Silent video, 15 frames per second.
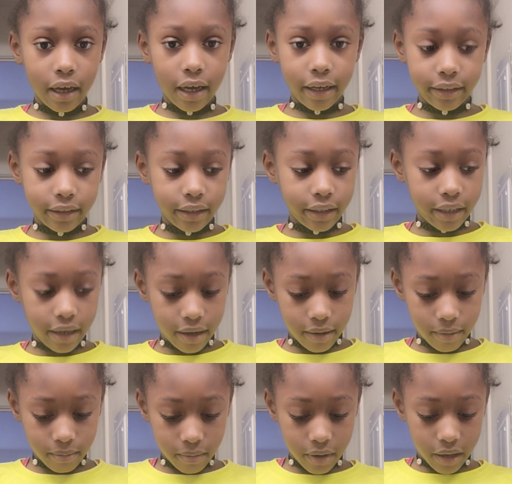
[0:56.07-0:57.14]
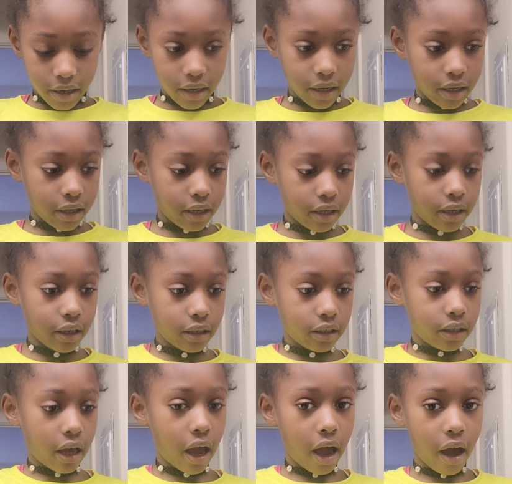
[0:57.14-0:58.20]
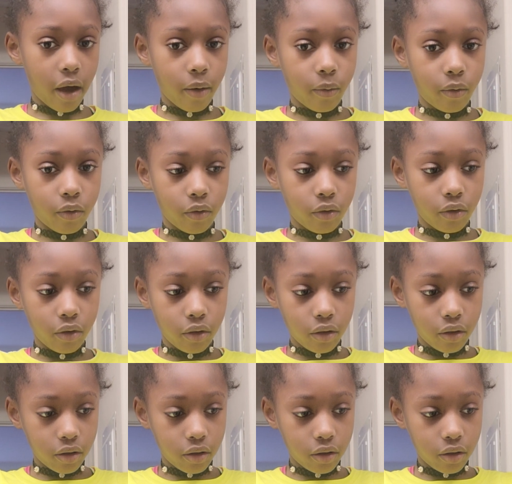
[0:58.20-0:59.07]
Had to get my towel.